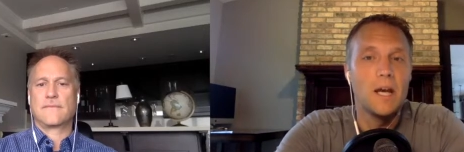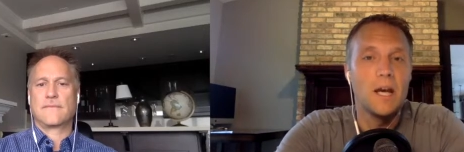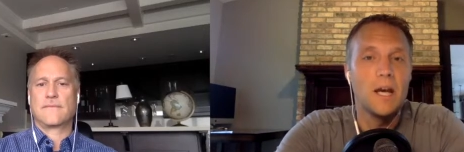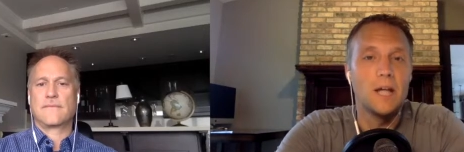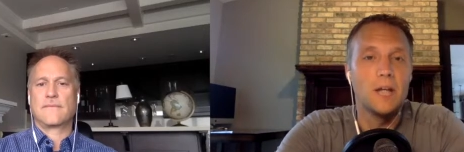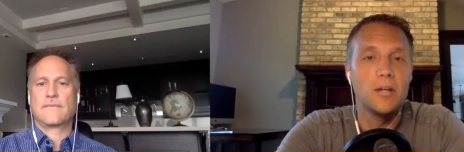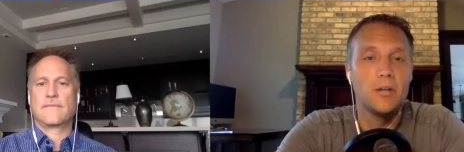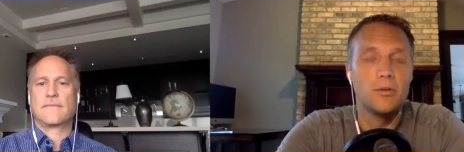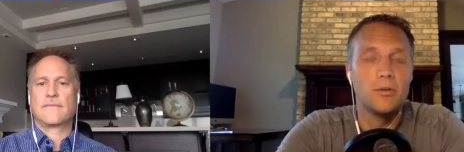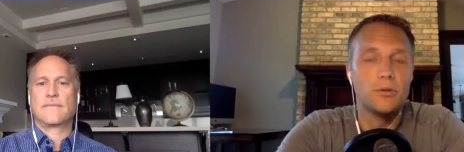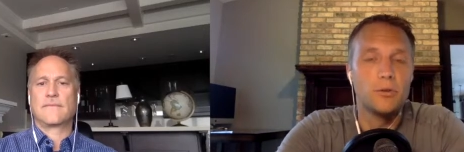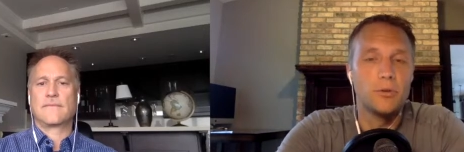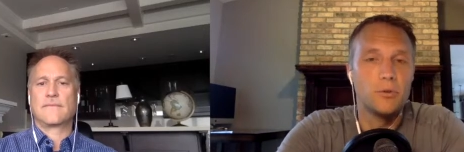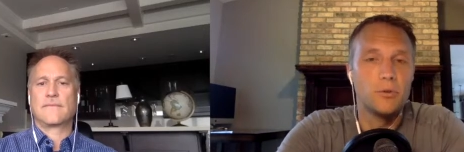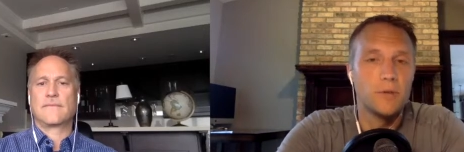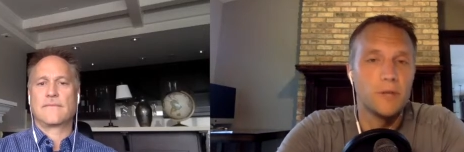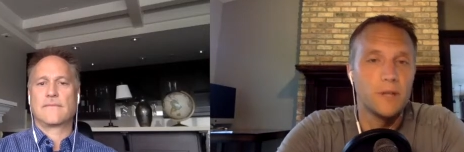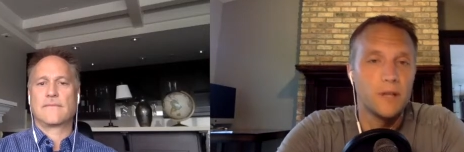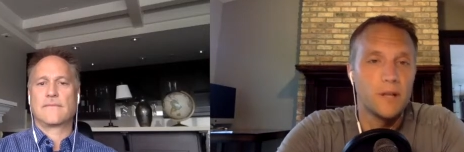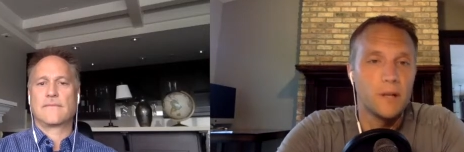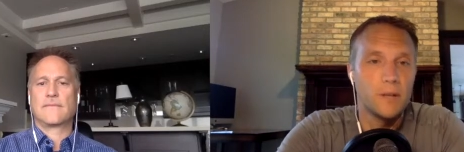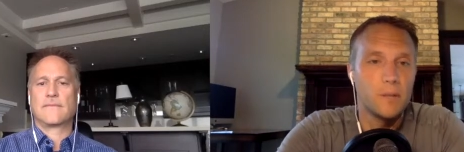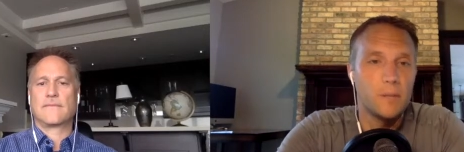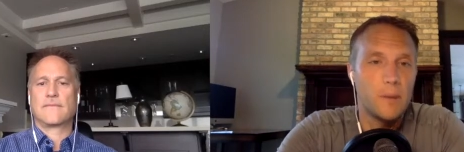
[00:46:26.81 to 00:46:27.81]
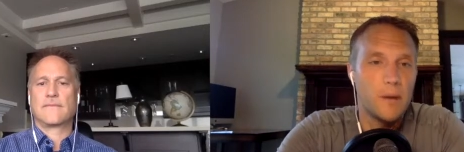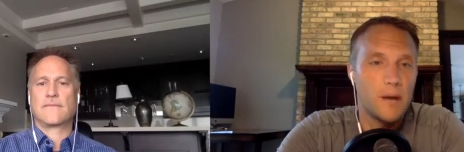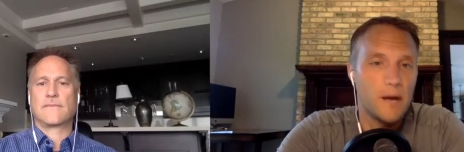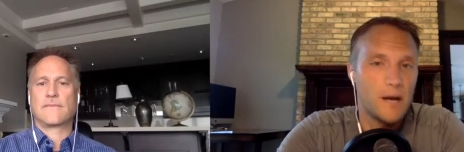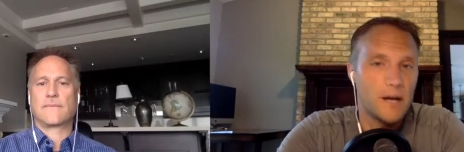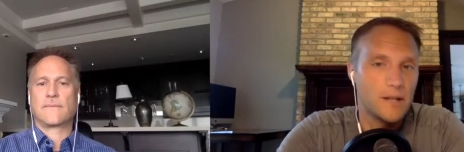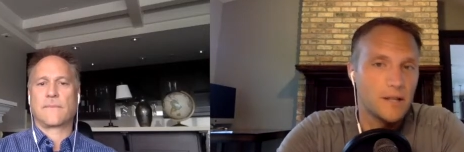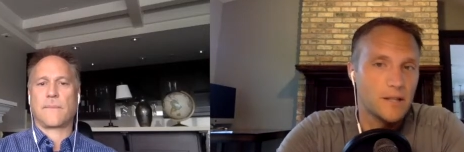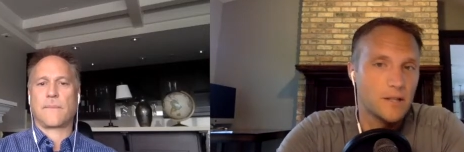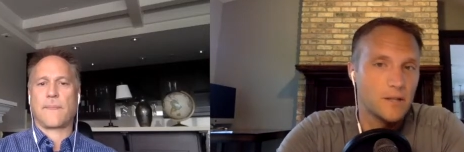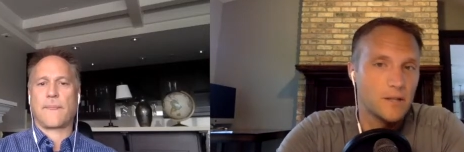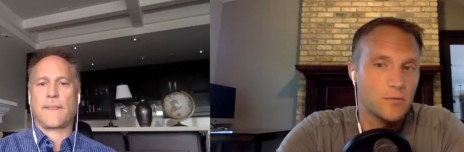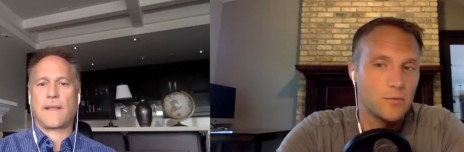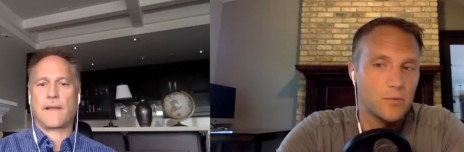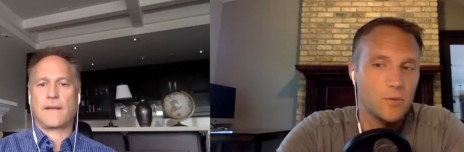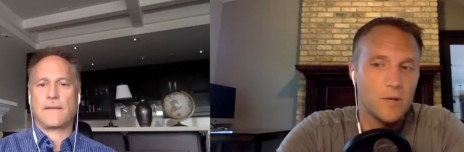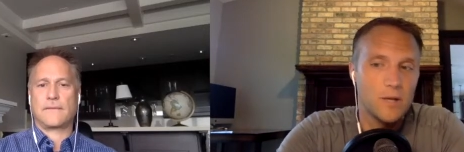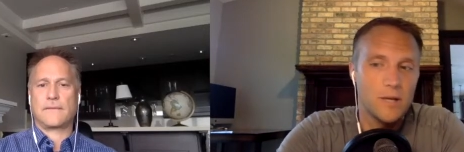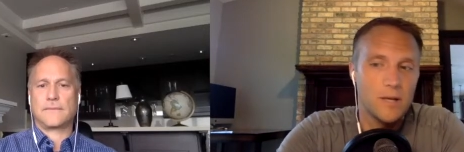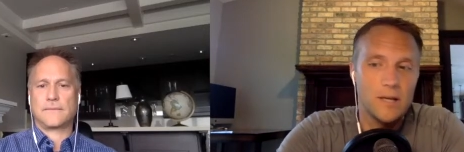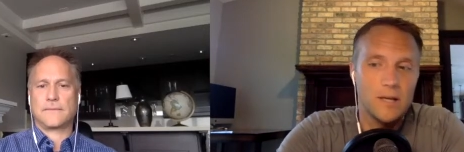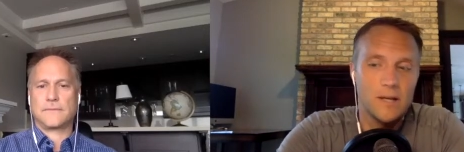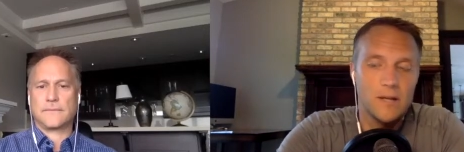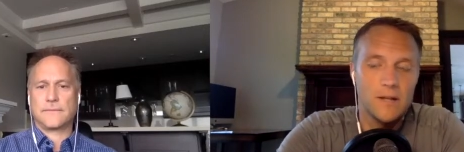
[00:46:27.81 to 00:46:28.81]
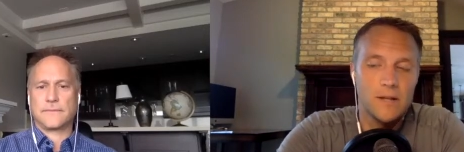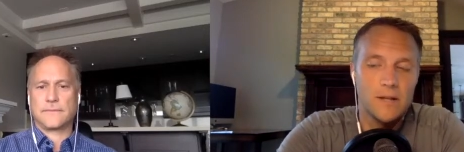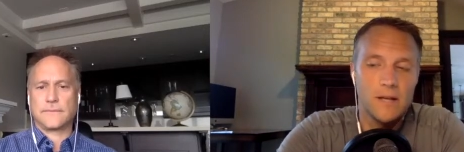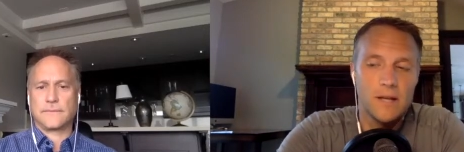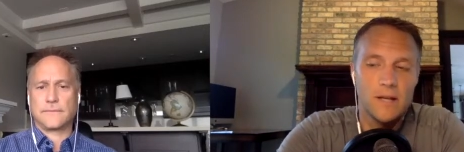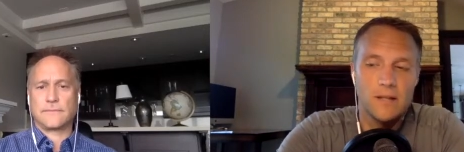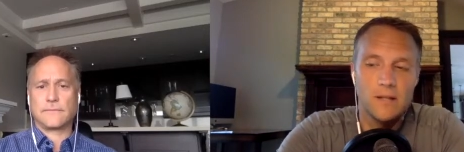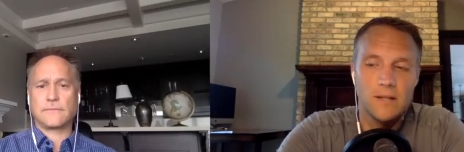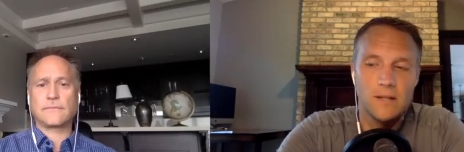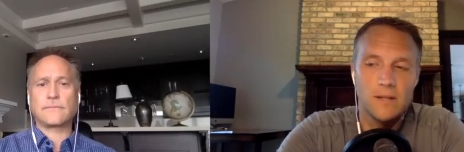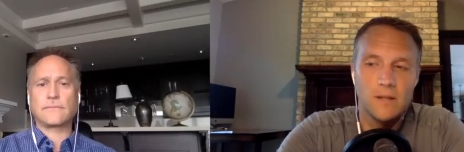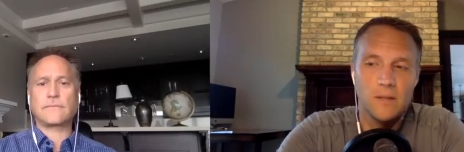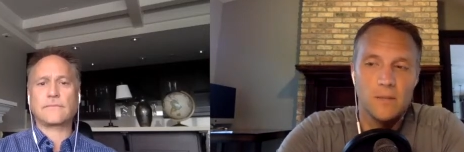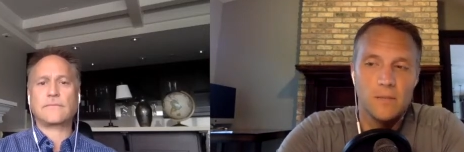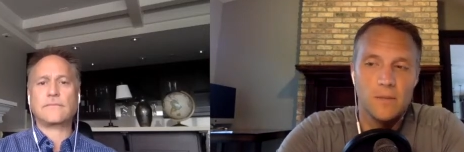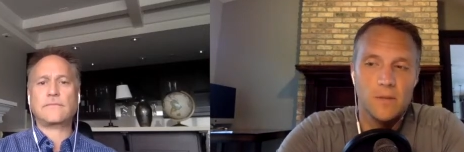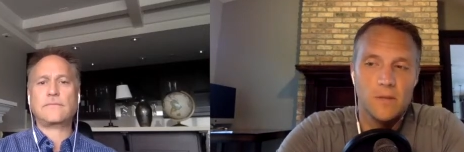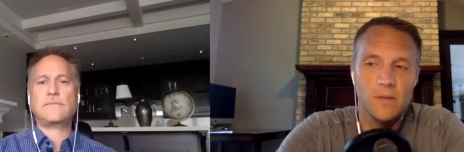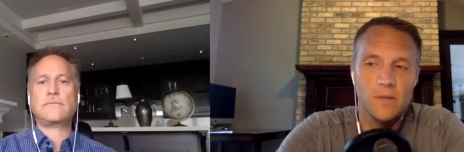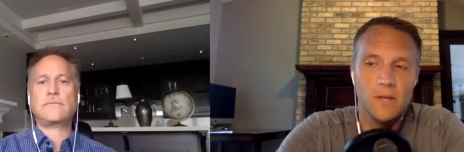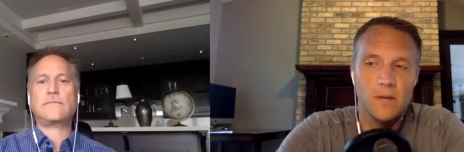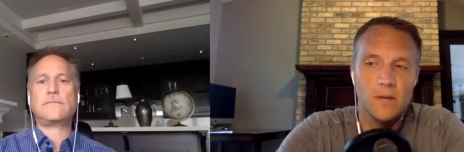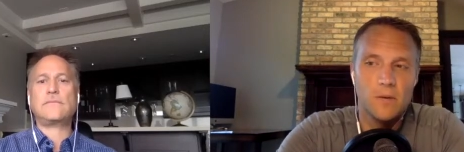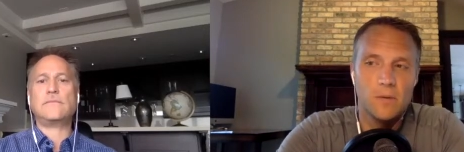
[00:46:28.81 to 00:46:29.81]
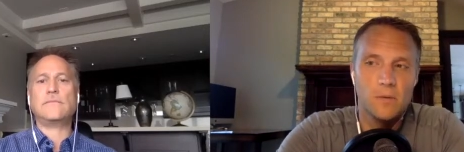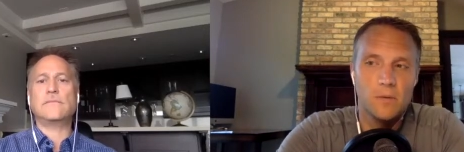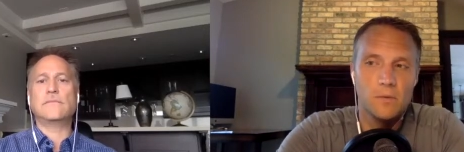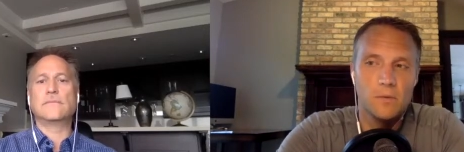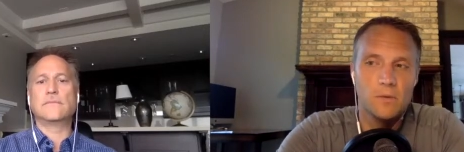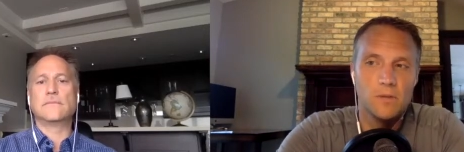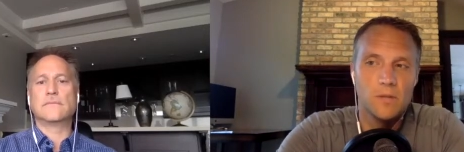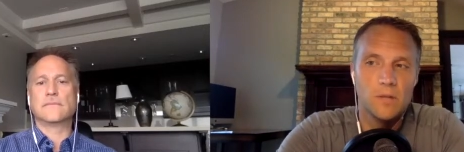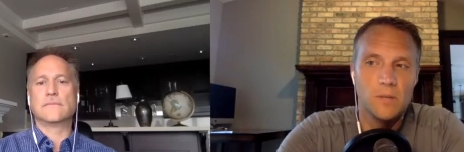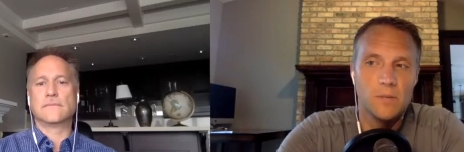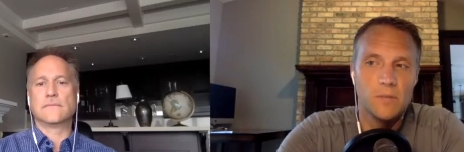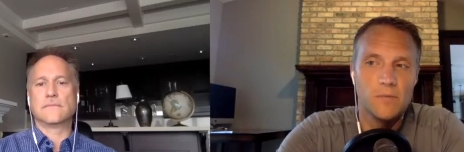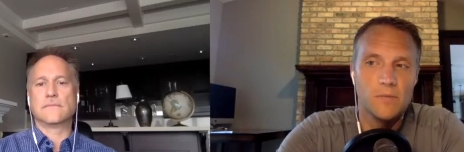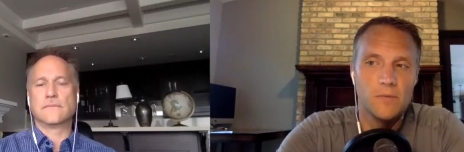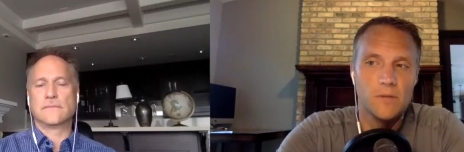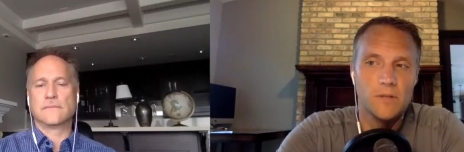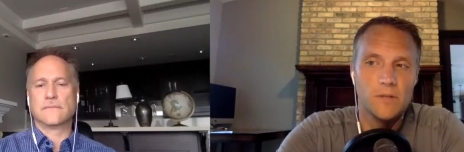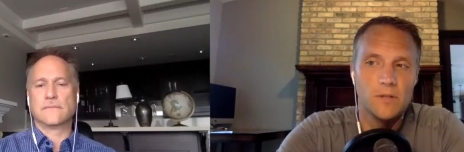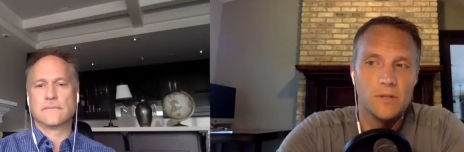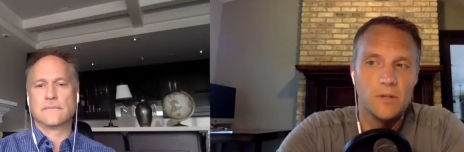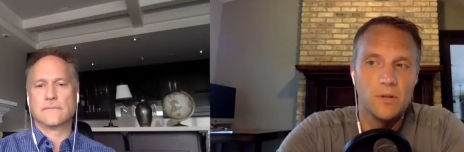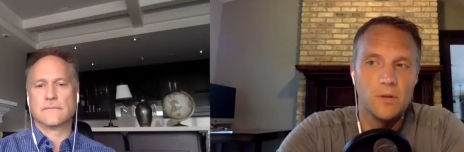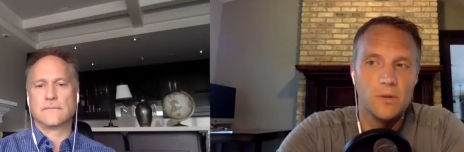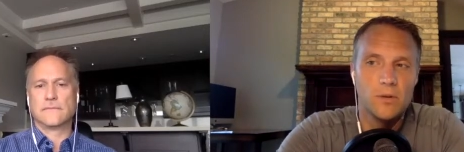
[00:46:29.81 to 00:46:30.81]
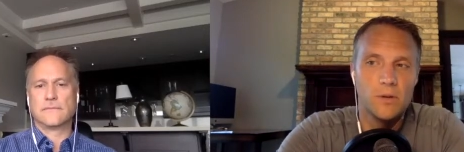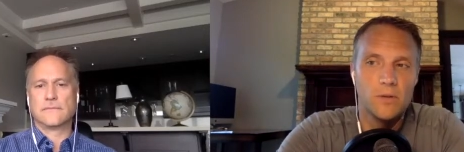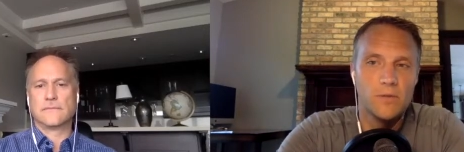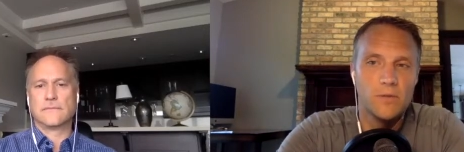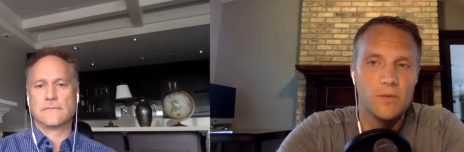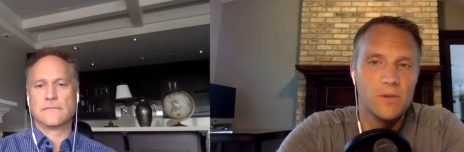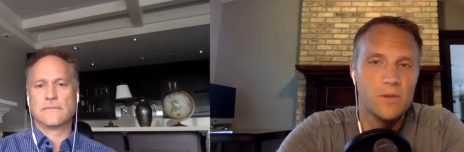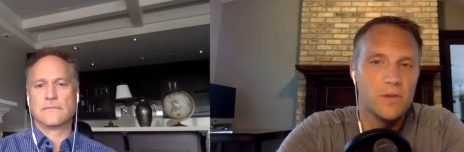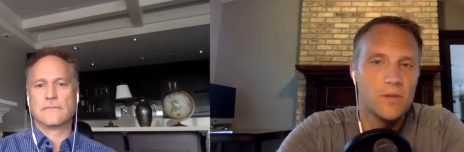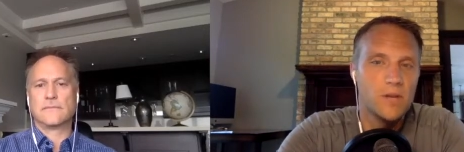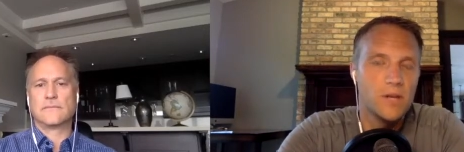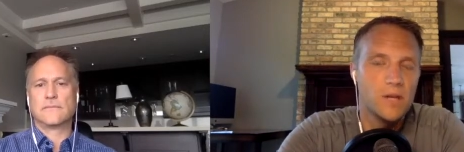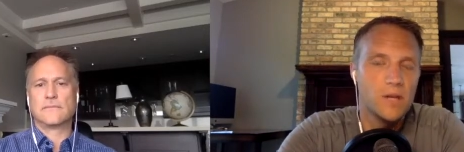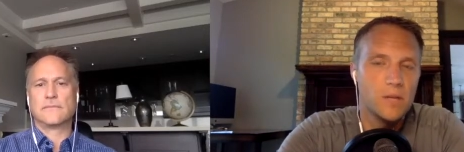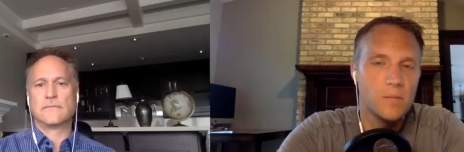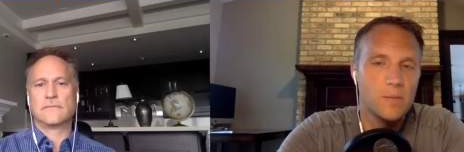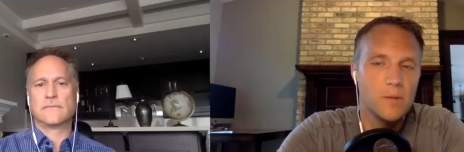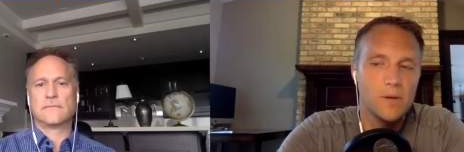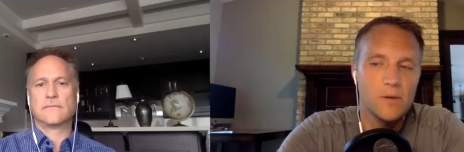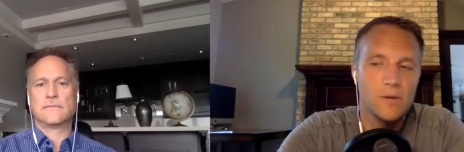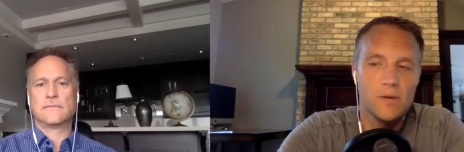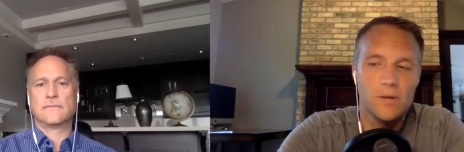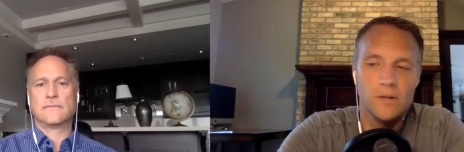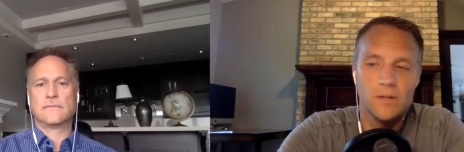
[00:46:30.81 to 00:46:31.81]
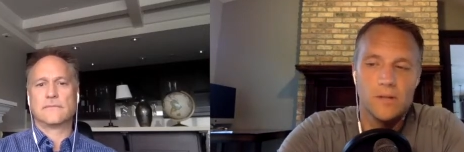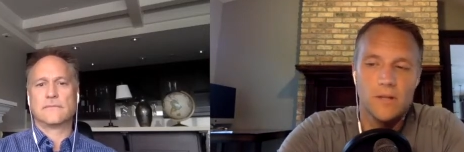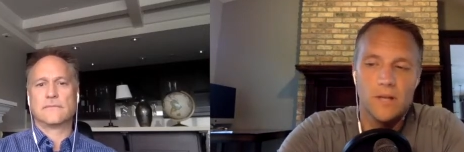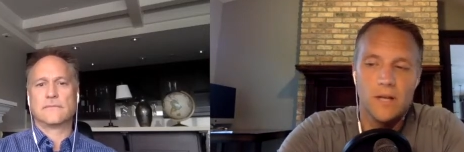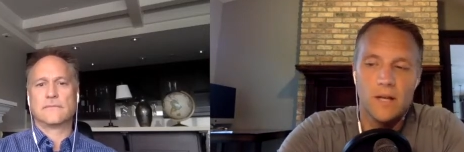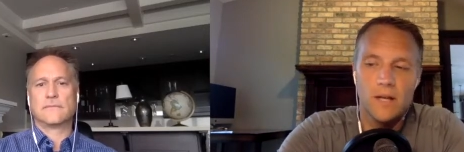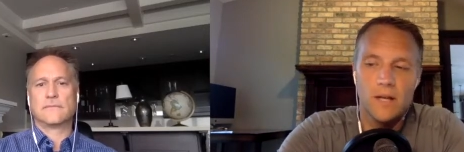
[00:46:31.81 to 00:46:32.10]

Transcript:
Speaker 1: and you're doing it in a positive way and that's something that some of us don't even think about is that